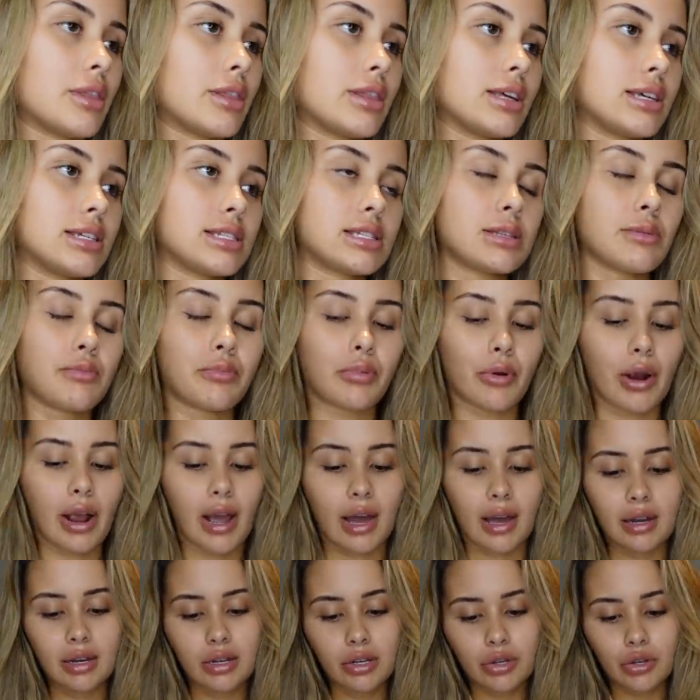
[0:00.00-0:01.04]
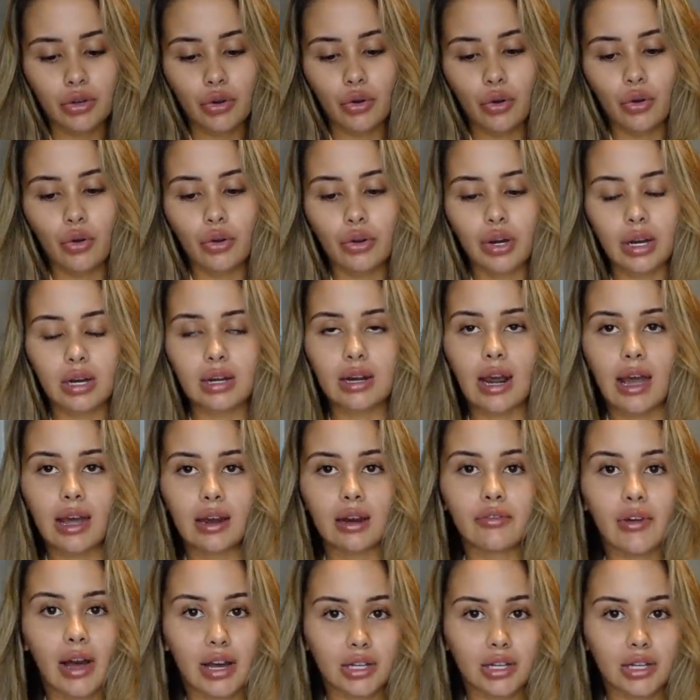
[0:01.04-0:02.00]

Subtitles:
this brand called Native.